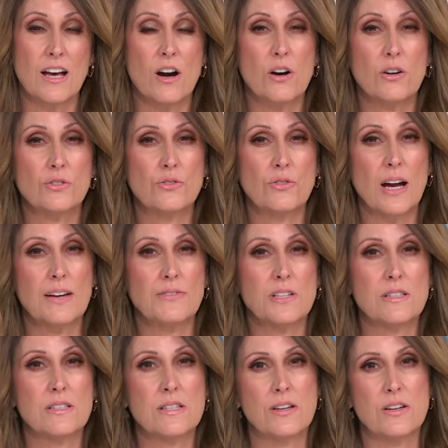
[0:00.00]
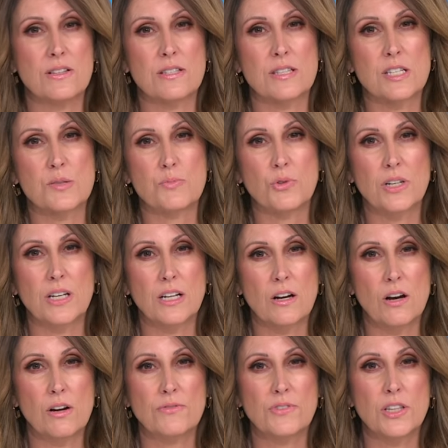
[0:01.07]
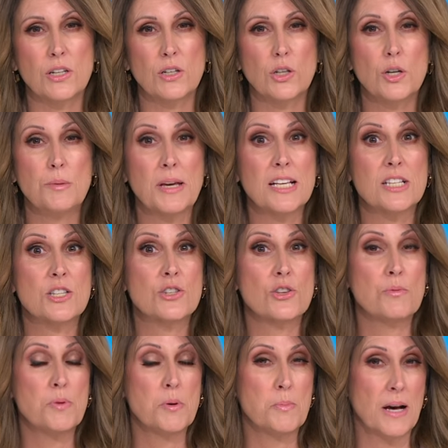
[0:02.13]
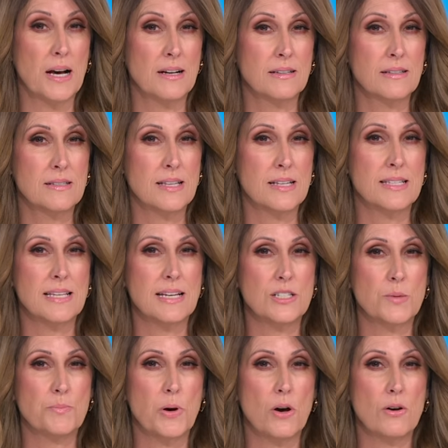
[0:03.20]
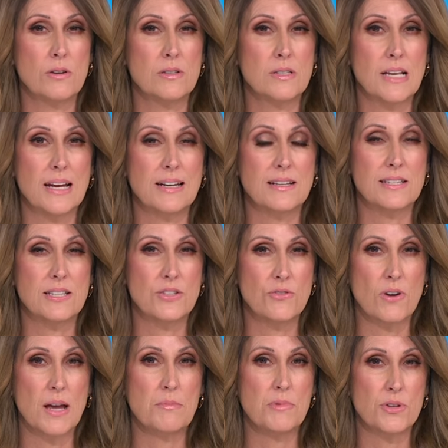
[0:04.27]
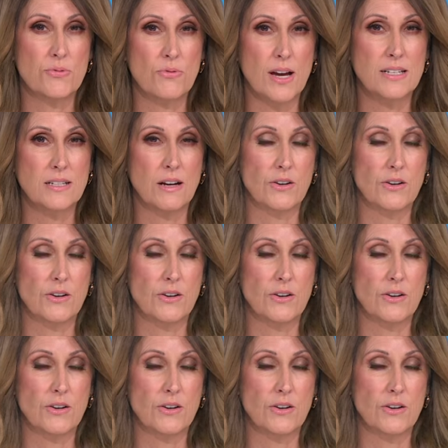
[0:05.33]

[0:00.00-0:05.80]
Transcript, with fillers: hold grave concerns this morning over the looming superbugs set to pose an extreme threat